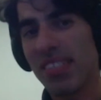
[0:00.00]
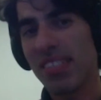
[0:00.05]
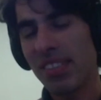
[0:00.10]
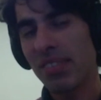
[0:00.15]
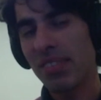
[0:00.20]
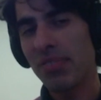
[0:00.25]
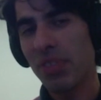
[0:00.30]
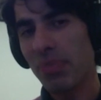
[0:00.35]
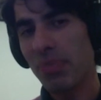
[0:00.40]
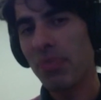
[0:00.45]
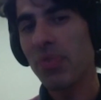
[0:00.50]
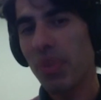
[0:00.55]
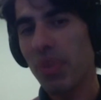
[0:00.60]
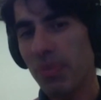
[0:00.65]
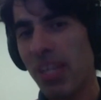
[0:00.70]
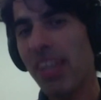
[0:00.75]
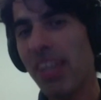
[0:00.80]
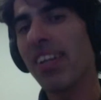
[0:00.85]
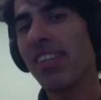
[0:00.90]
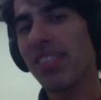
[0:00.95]
from
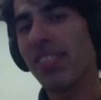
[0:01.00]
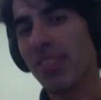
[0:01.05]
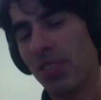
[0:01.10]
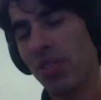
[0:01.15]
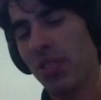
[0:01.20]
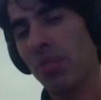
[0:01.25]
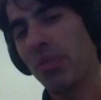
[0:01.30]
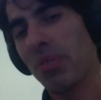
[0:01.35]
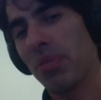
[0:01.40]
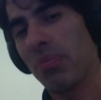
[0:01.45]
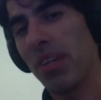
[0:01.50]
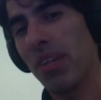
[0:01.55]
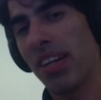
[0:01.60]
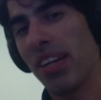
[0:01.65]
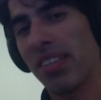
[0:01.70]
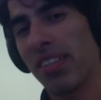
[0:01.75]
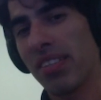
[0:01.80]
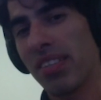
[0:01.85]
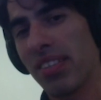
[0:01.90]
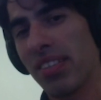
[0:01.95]
the anisotropic
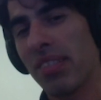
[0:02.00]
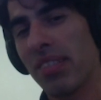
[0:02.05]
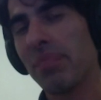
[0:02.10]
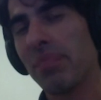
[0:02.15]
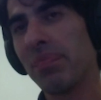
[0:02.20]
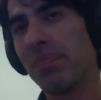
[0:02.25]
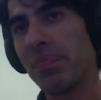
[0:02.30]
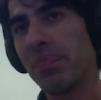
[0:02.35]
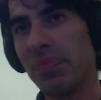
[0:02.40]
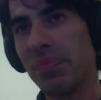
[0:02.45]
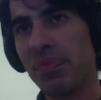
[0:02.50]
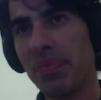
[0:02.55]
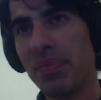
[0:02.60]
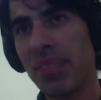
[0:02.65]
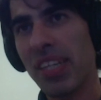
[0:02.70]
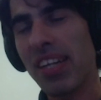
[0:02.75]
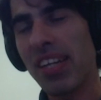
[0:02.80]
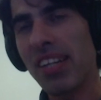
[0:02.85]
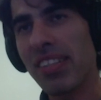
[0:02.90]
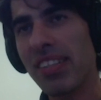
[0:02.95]
part.
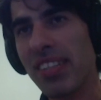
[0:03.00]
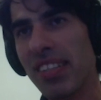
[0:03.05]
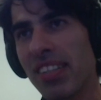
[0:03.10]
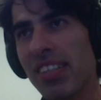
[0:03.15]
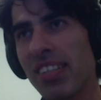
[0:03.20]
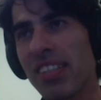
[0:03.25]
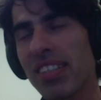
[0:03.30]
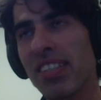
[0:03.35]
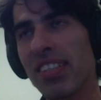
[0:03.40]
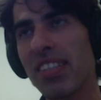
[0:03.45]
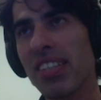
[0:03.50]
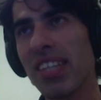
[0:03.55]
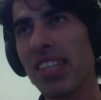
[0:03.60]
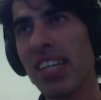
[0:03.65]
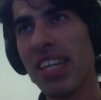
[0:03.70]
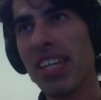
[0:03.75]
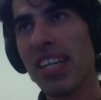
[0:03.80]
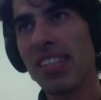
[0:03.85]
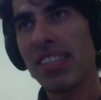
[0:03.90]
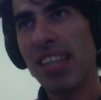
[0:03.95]
And I think the
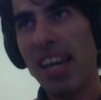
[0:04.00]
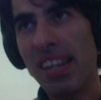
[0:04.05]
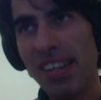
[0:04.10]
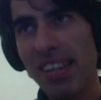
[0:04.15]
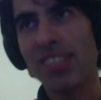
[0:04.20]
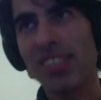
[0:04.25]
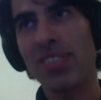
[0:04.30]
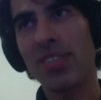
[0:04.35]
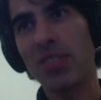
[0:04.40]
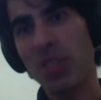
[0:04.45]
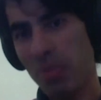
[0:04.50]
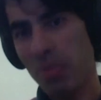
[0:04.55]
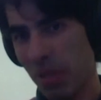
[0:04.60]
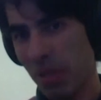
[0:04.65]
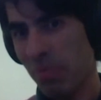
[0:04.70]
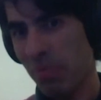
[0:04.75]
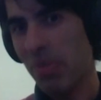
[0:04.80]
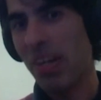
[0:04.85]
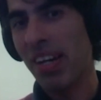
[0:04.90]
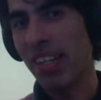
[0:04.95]

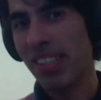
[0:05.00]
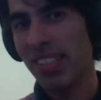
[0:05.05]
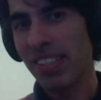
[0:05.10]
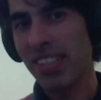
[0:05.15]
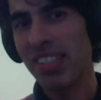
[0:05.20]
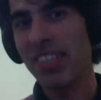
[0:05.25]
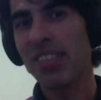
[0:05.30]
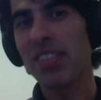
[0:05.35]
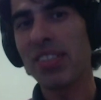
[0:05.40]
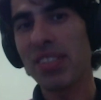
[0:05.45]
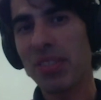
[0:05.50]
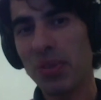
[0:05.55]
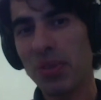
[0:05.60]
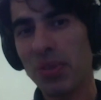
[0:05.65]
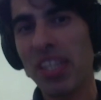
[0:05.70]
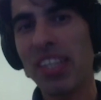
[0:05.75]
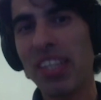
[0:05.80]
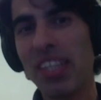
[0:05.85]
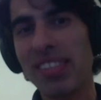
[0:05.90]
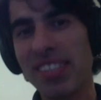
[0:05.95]
anisotropic part here is
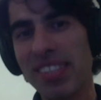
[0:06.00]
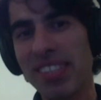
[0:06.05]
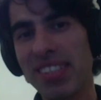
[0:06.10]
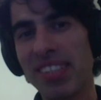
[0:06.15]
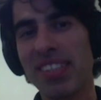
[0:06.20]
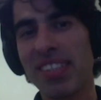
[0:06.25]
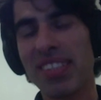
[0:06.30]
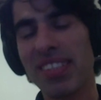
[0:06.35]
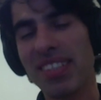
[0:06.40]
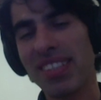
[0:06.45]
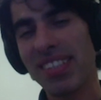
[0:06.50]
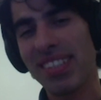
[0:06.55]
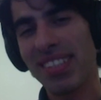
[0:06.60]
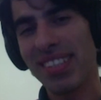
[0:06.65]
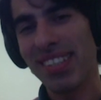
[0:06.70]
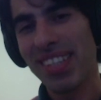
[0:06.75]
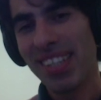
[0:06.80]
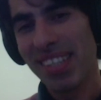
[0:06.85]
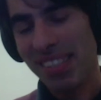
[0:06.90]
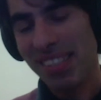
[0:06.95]
really
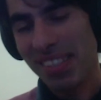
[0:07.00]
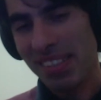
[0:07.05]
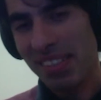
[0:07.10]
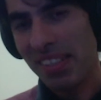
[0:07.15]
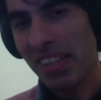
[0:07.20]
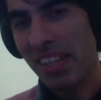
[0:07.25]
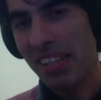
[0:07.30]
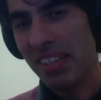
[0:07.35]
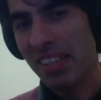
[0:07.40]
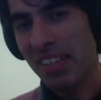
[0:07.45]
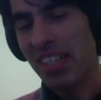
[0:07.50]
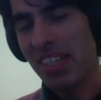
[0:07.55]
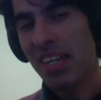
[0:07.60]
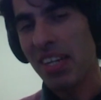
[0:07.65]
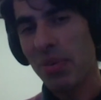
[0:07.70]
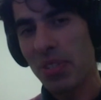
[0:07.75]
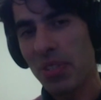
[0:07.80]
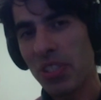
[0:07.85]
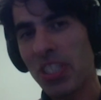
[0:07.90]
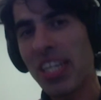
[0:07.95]
the thing
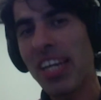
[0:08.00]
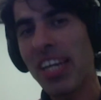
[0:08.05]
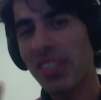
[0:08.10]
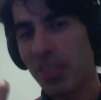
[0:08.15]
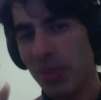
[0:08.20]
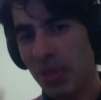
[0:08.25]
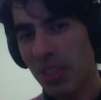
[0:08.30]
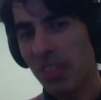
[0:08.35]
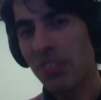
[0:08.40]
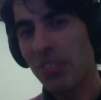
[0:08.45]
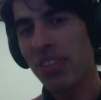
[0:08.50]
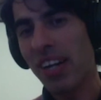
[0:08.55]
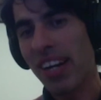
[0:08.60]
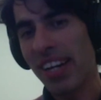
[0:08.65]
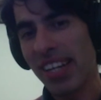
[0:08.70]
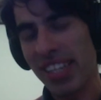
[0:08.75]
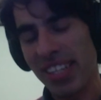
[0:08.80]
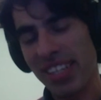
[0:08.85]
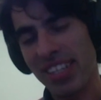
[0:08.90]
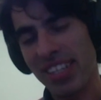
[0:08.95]
which can unify